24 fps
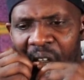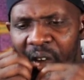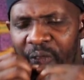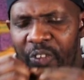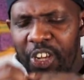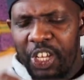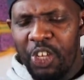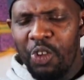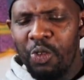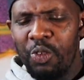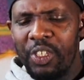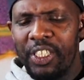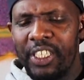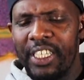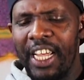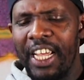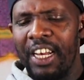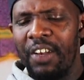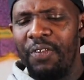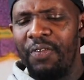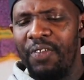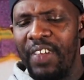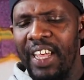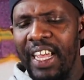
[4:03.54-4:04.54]
for you to say
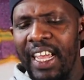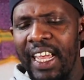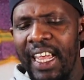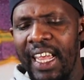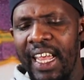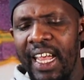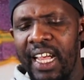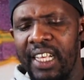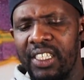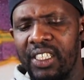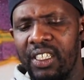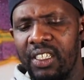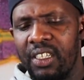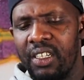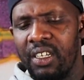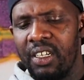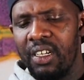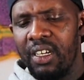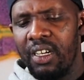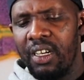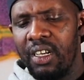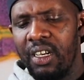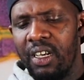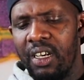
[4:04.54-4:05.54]
the feds,
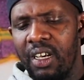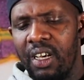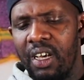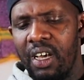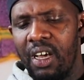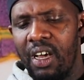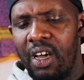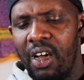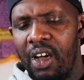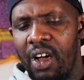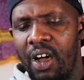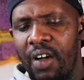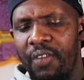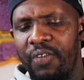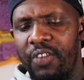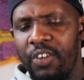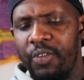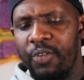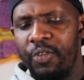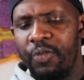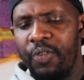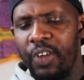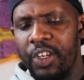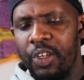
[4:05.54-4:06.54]
uh,
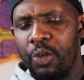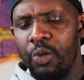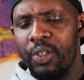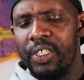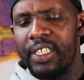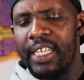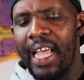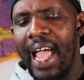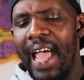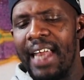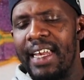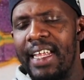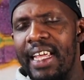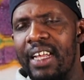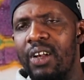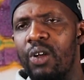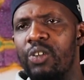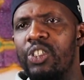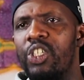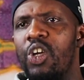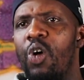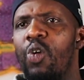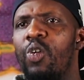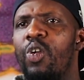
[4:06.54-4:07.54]
for, for you to say I did
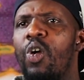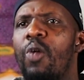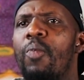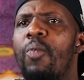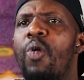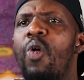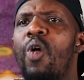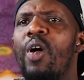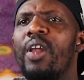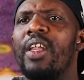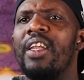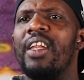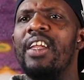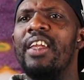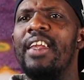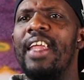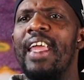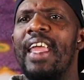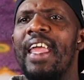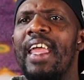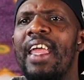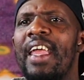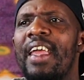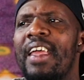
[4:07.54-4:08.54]
on told on more than the
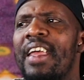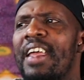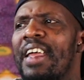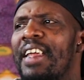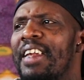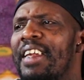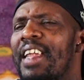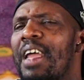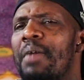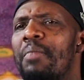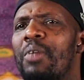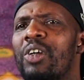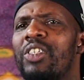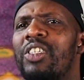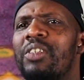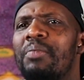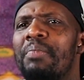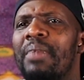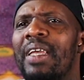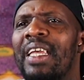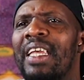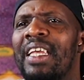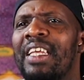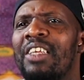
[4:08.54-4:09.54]
dead, that must
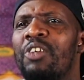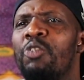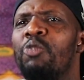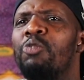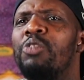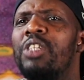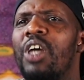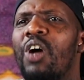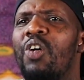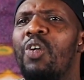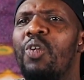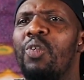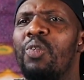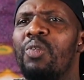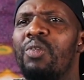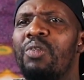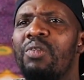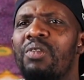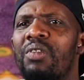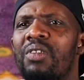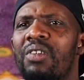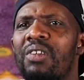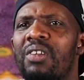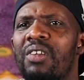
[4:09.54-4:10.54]
have mean you told.
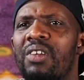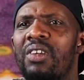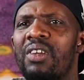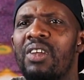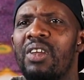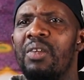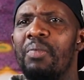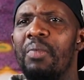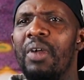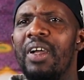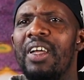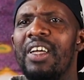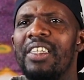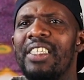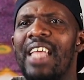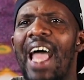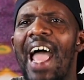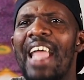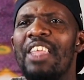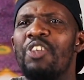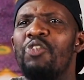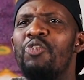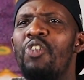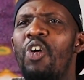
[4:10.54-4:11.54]
Because
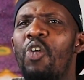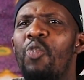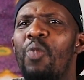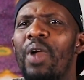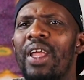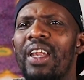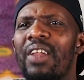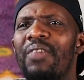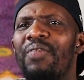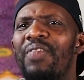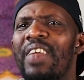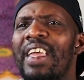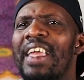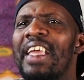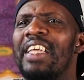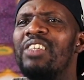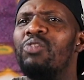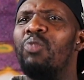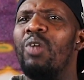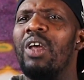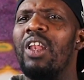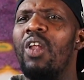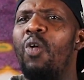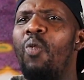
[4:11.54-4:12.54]
how you know what the
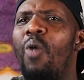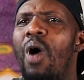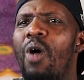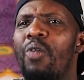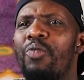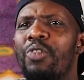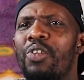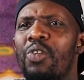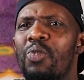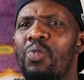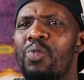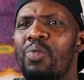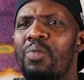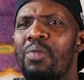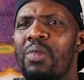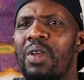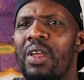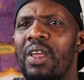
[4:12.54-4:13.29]
feds will or won't do?